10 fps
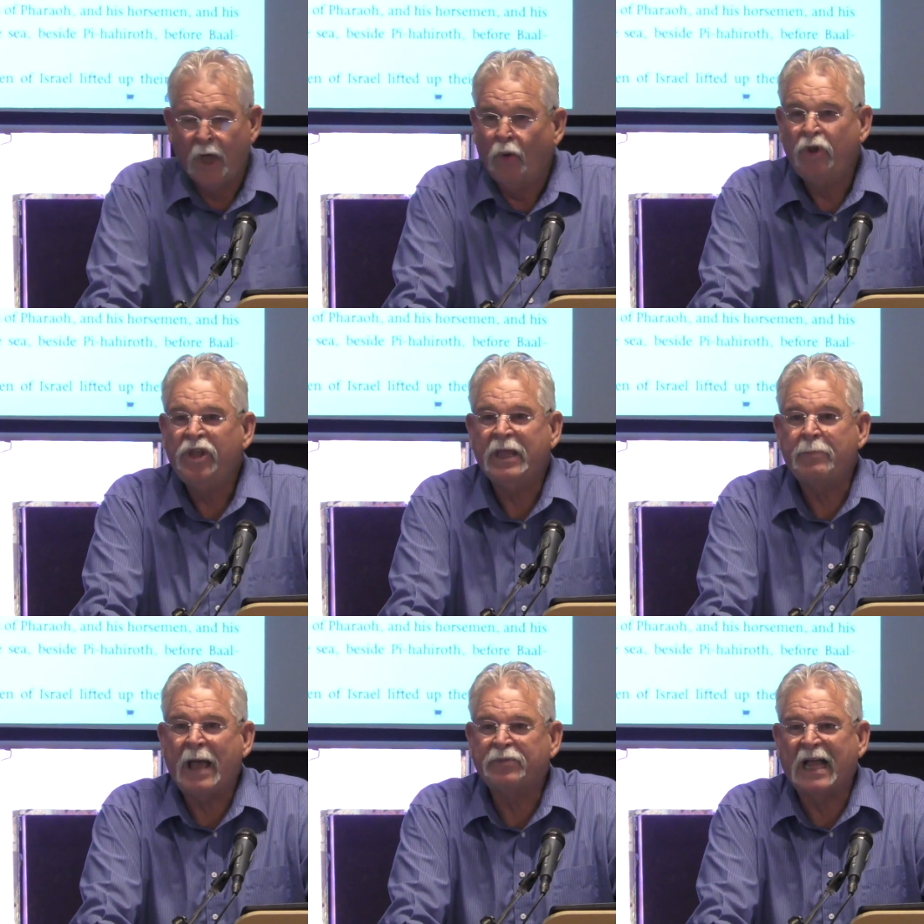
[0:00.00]
When you get
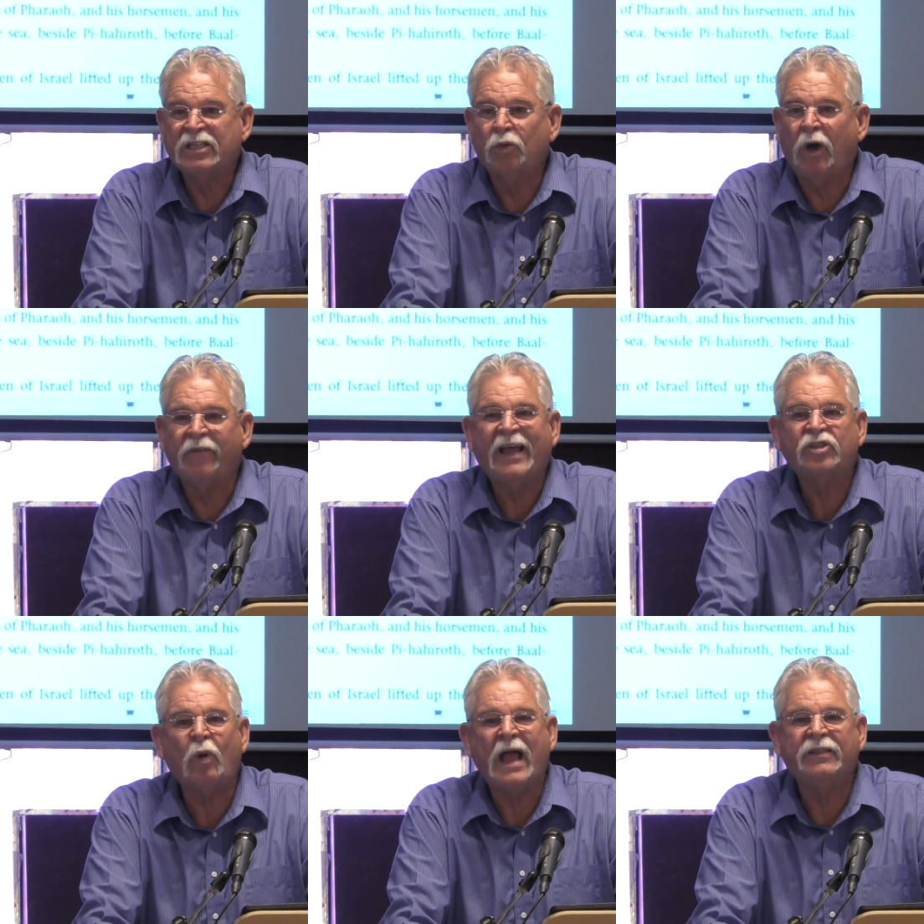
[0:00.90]
baptized in water,
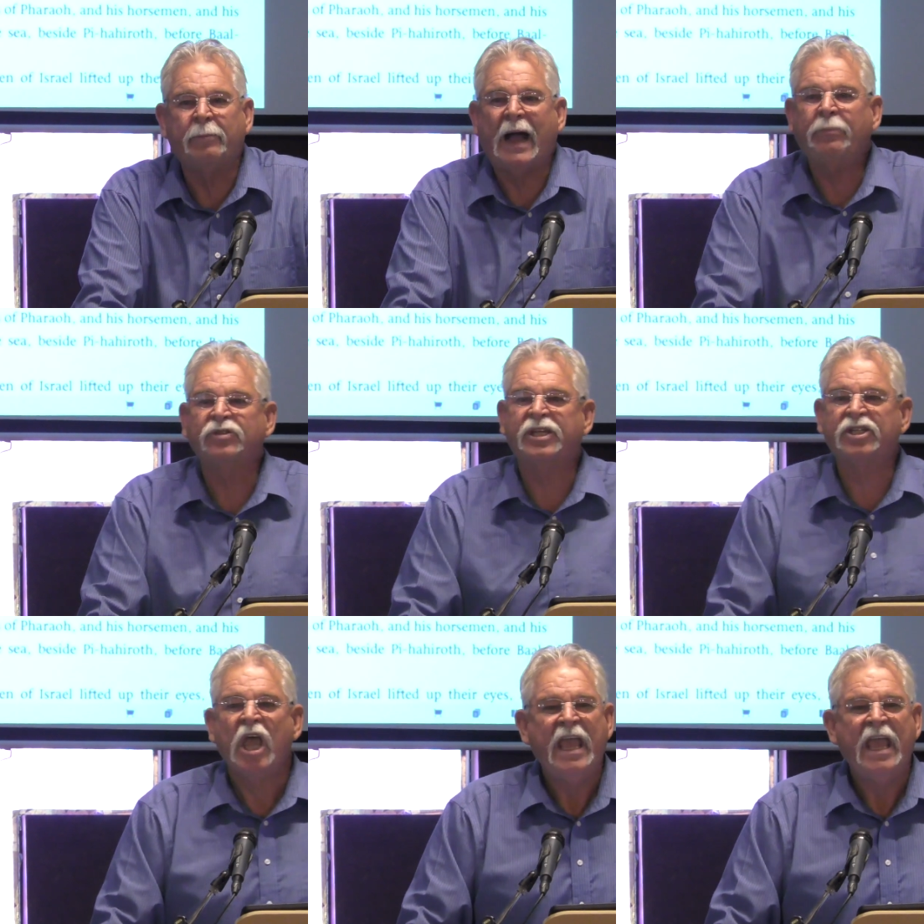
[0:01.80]
that's why the Bible says,